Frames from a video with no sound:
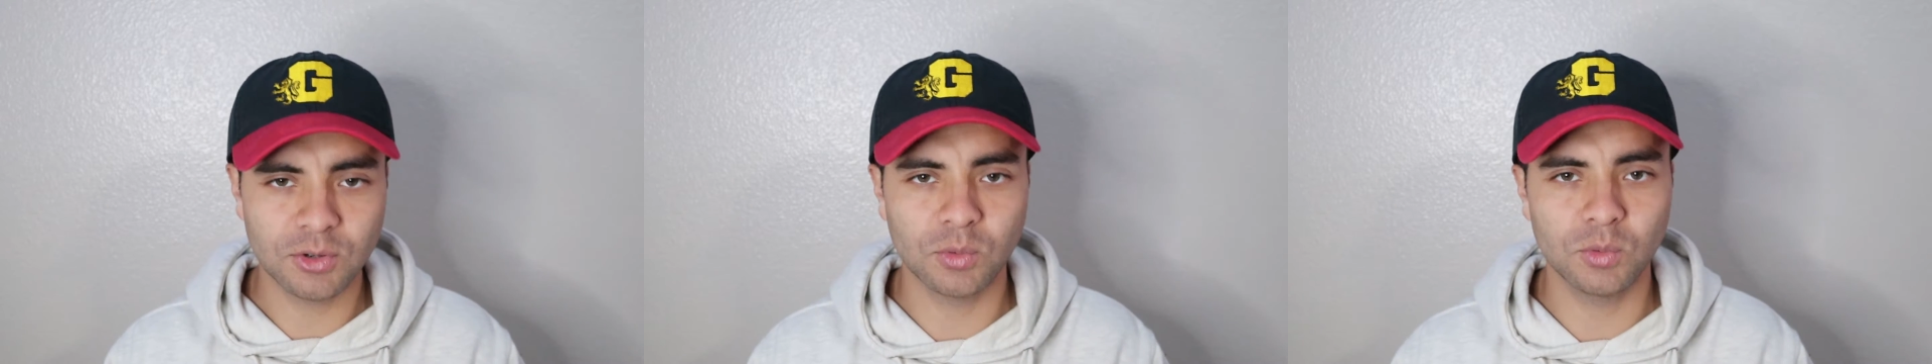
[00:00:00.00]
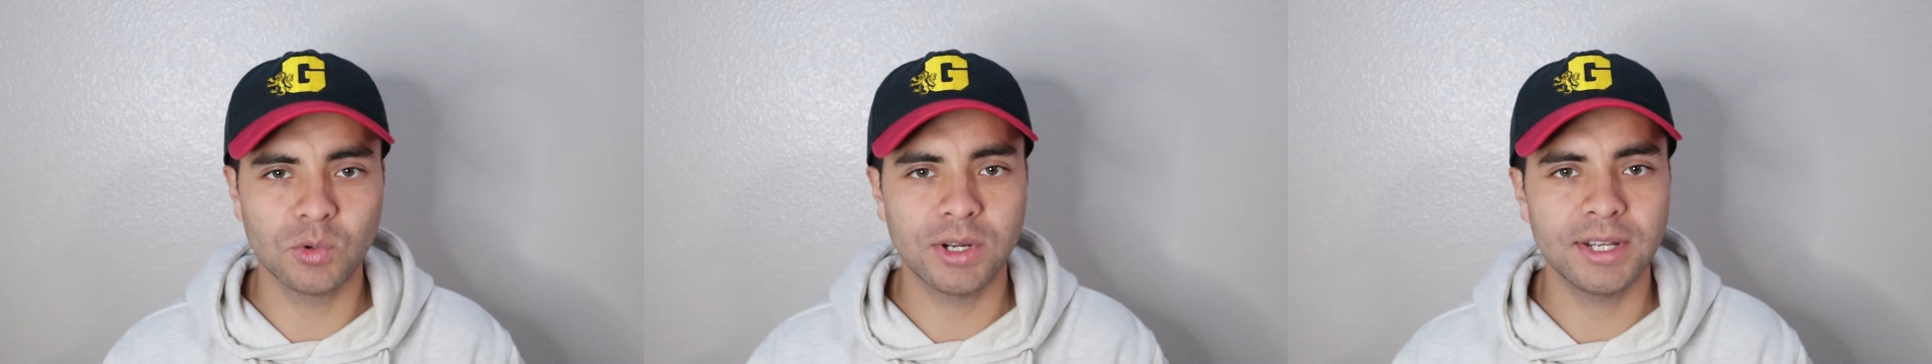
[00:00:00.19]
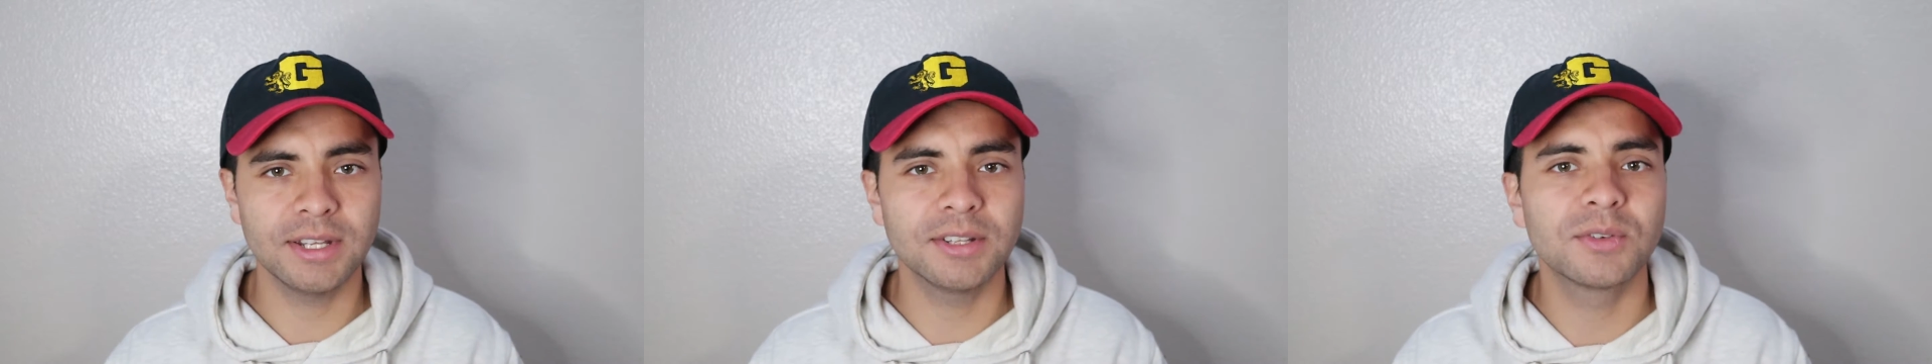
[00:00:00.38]

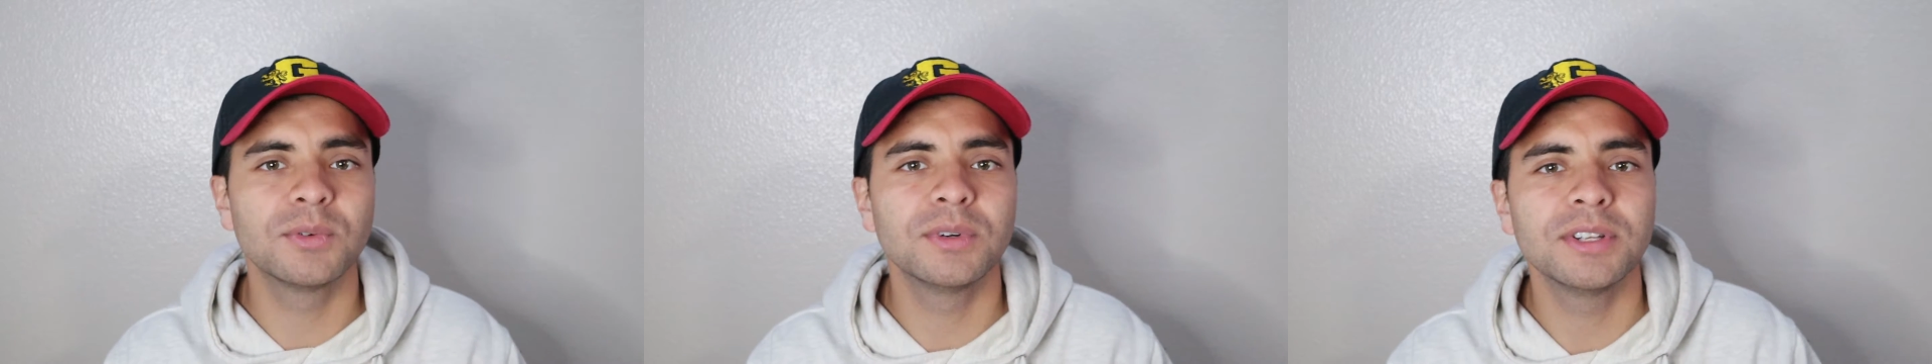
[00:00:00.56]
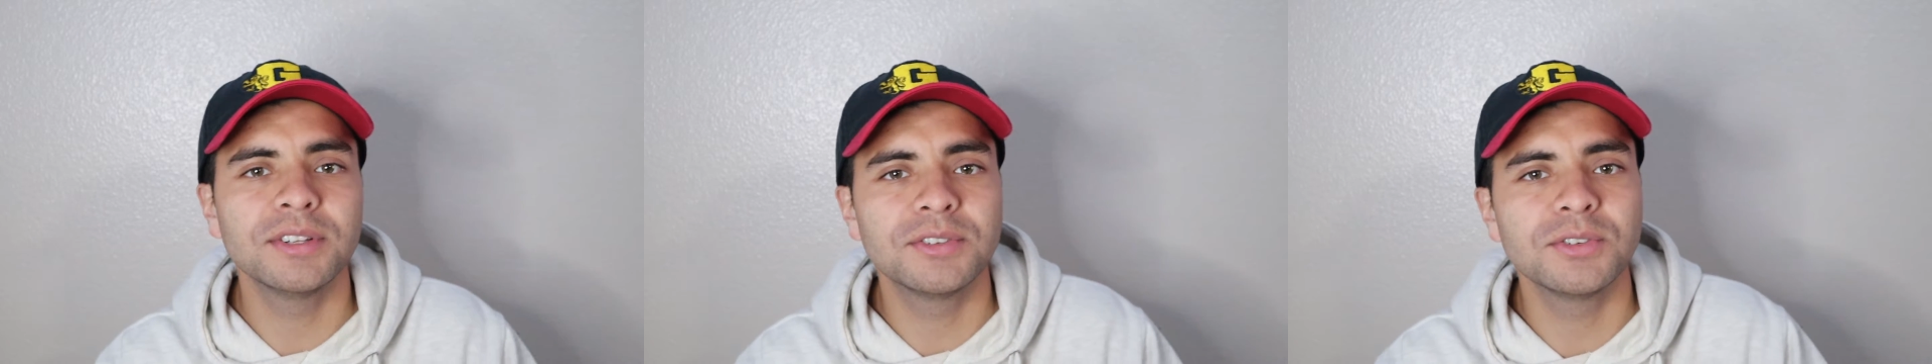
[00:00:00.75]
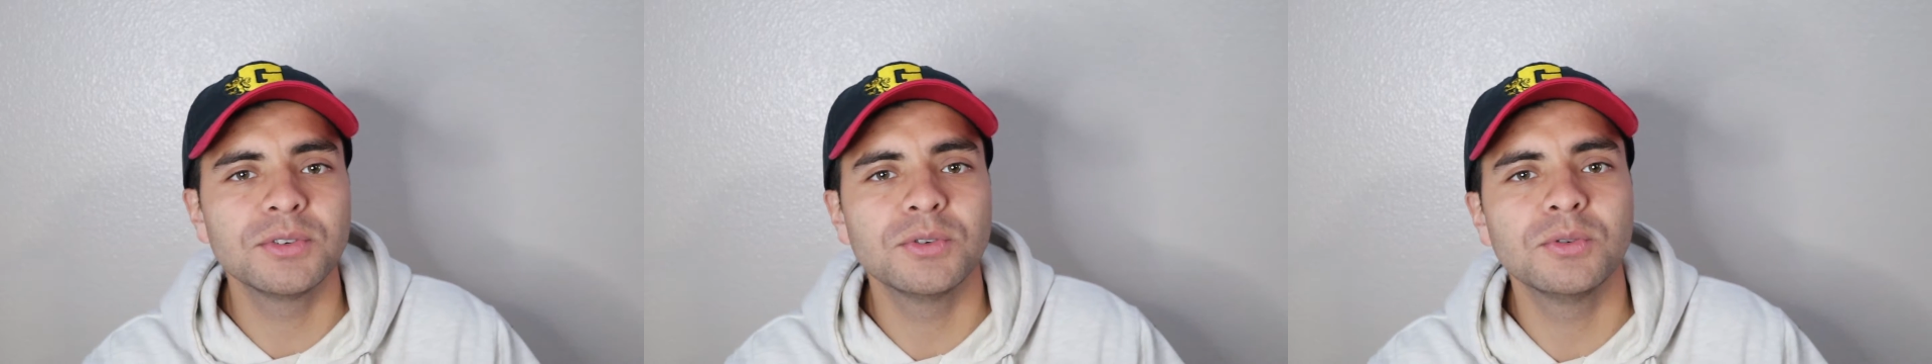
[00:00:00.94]

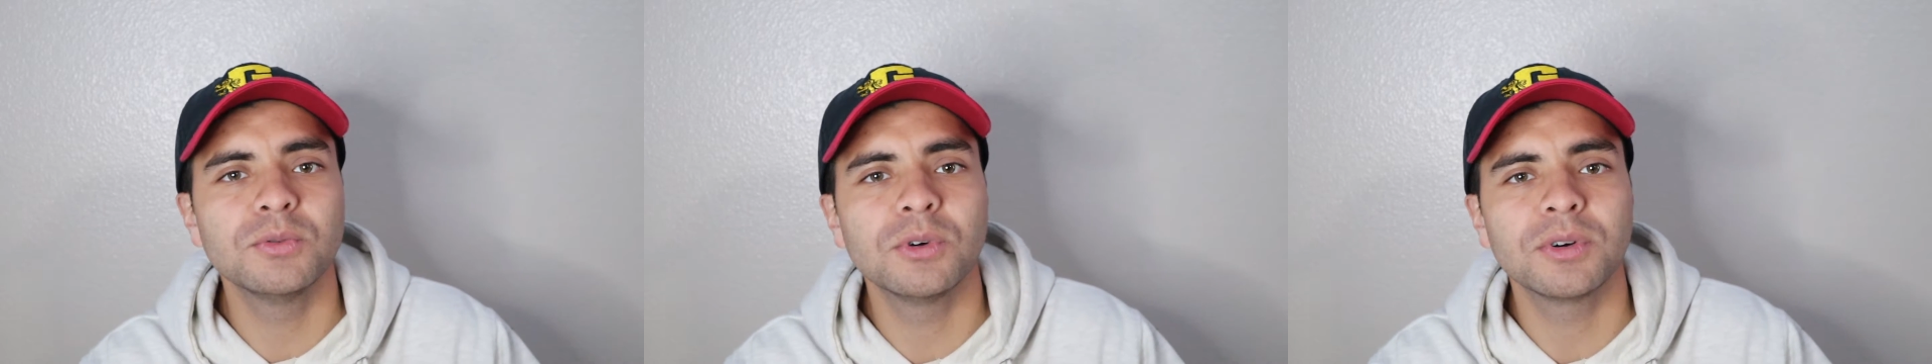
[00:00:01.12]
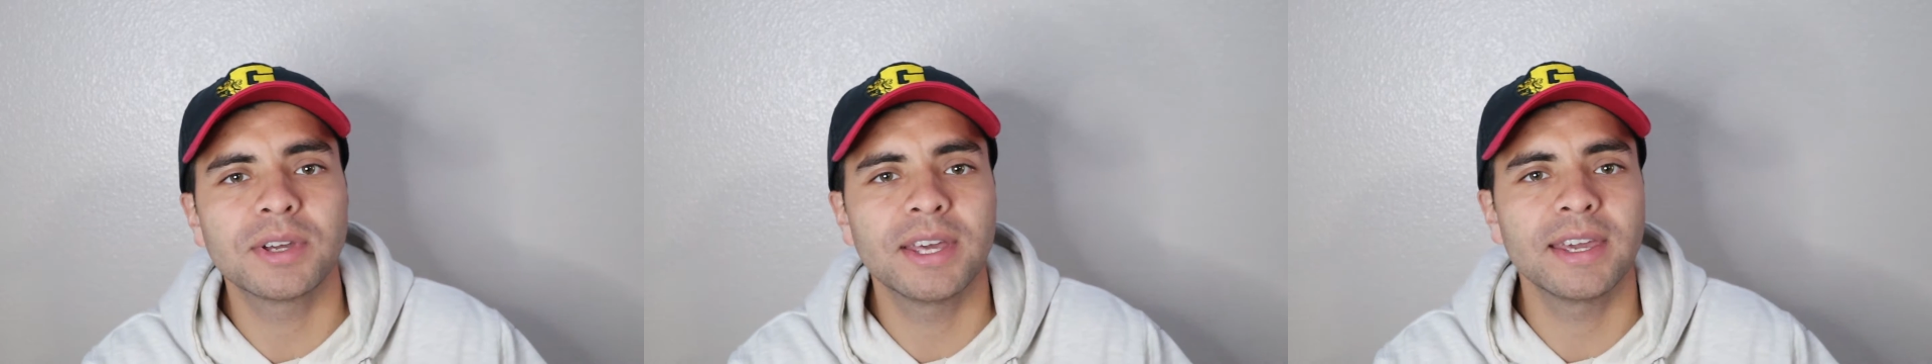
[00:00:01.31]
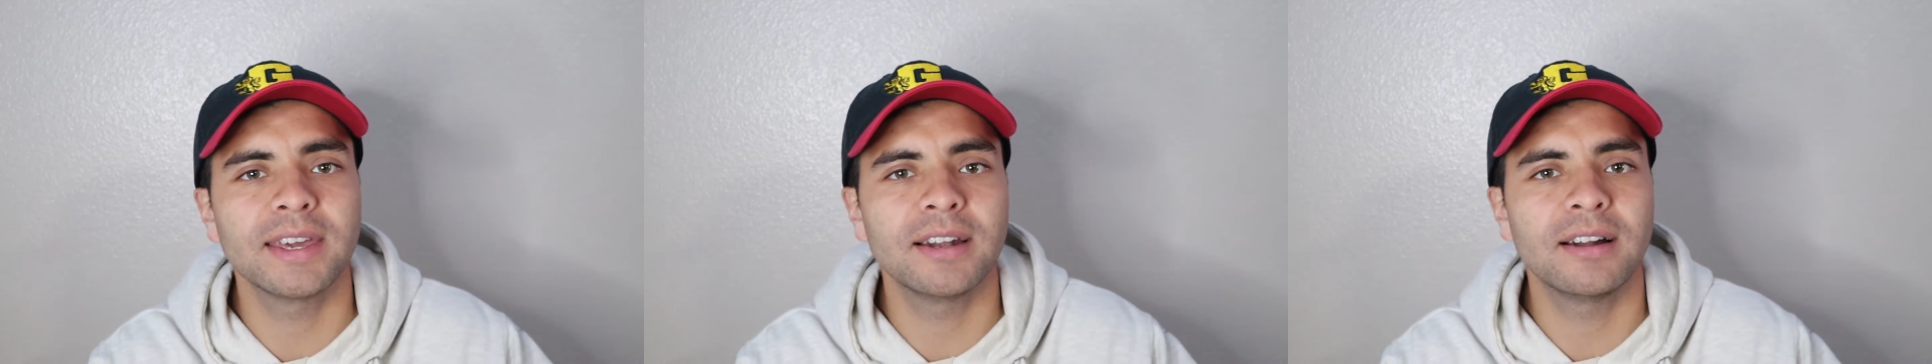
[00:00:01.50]
2022 will
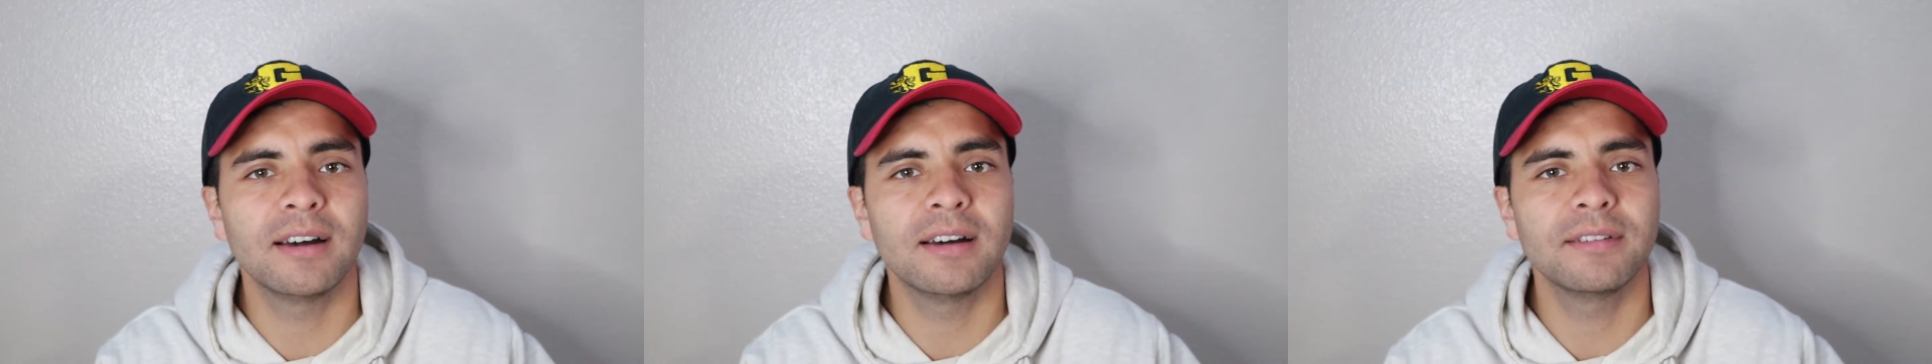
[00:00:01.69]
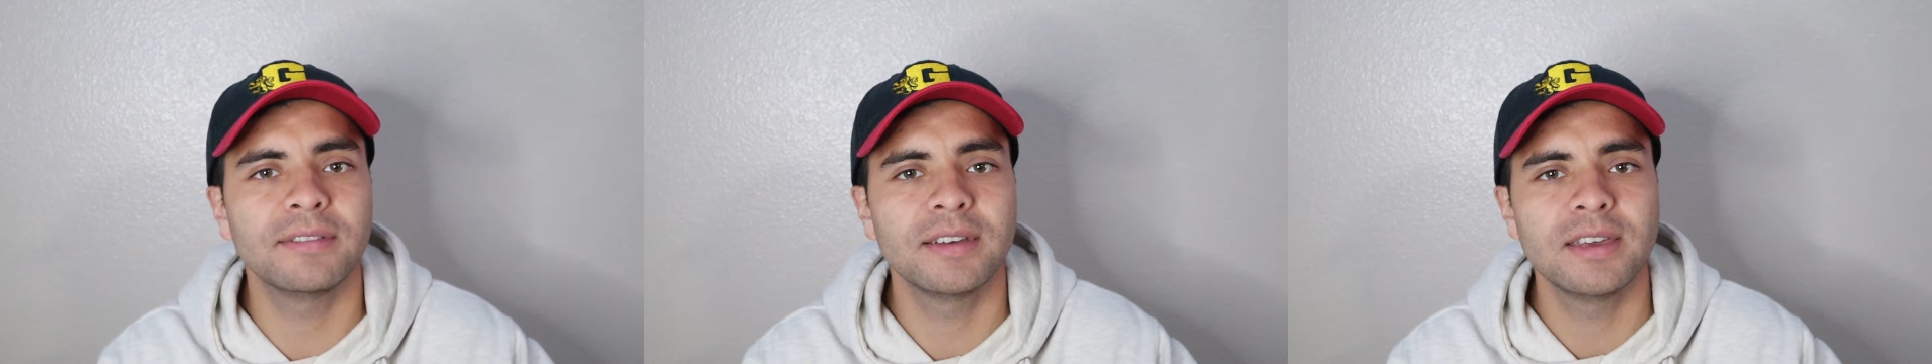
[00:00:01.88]
kick it off